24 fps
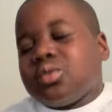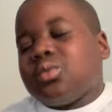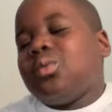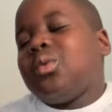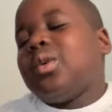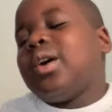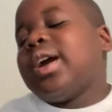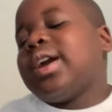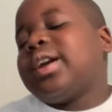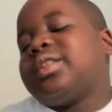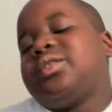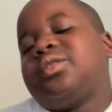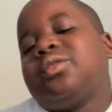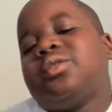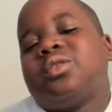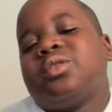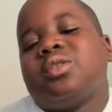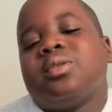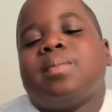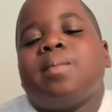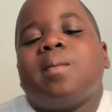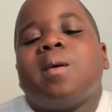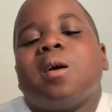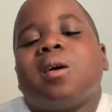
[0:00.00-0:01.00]
way too
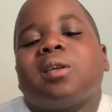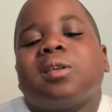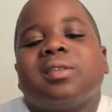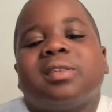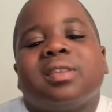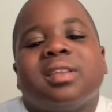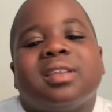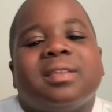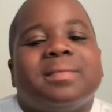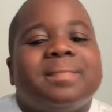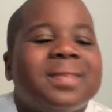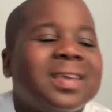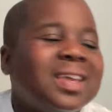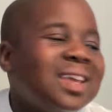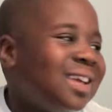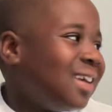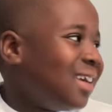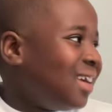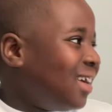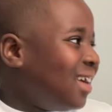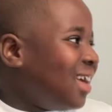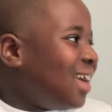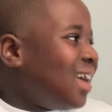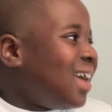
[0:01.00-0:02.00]
smarter than
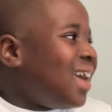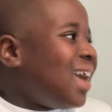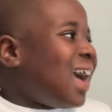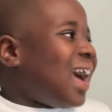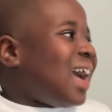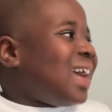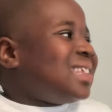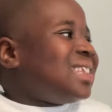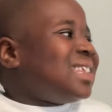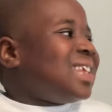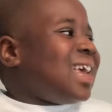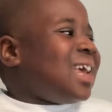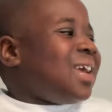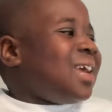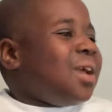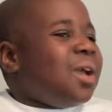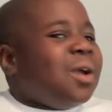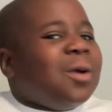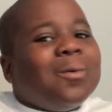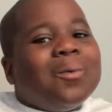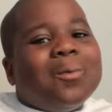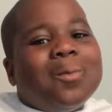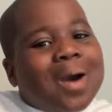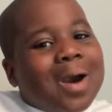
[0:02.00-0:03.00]
me, I
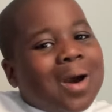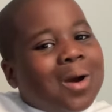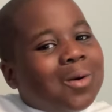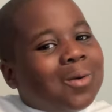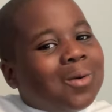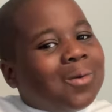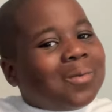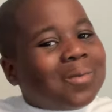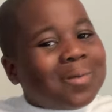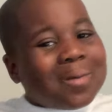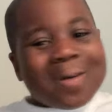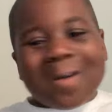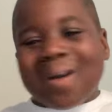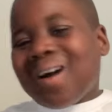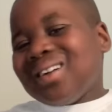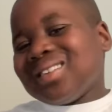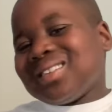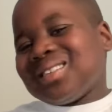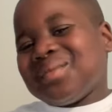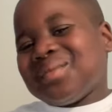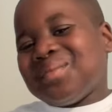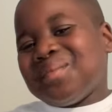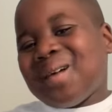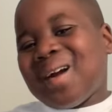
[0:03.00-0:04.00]
say, well, we're
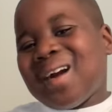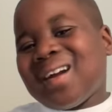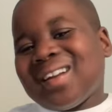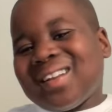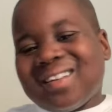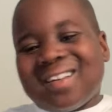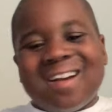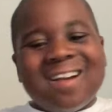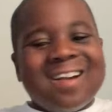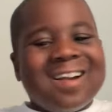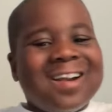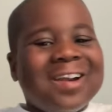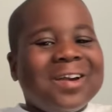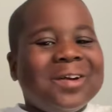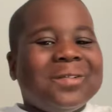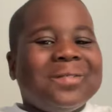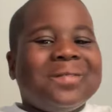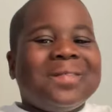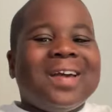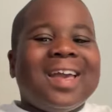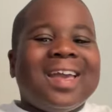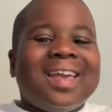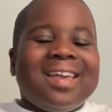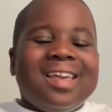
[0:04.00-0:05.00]
all smart in our
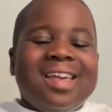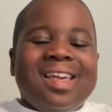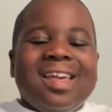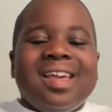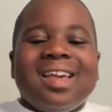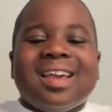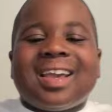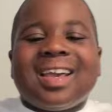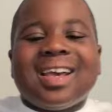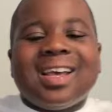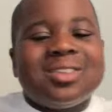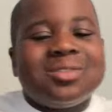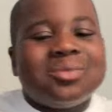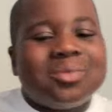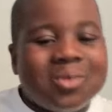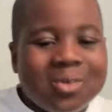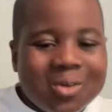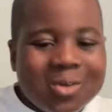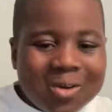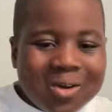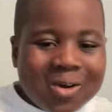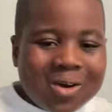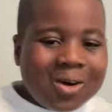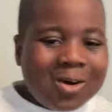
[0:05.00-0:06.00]
own way because
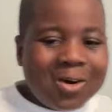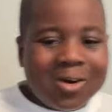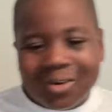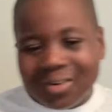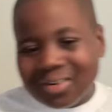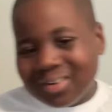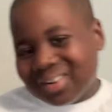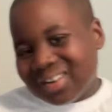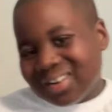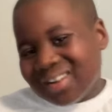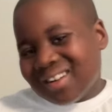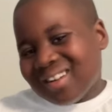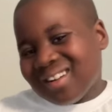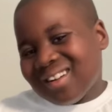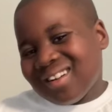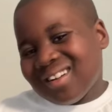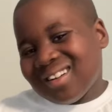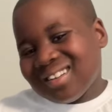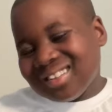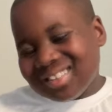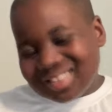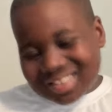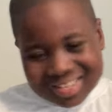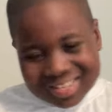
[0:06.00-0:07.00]
we're all
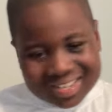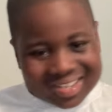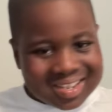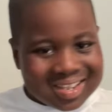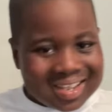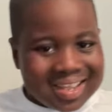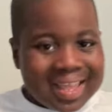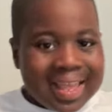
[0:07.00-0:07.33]
nerds.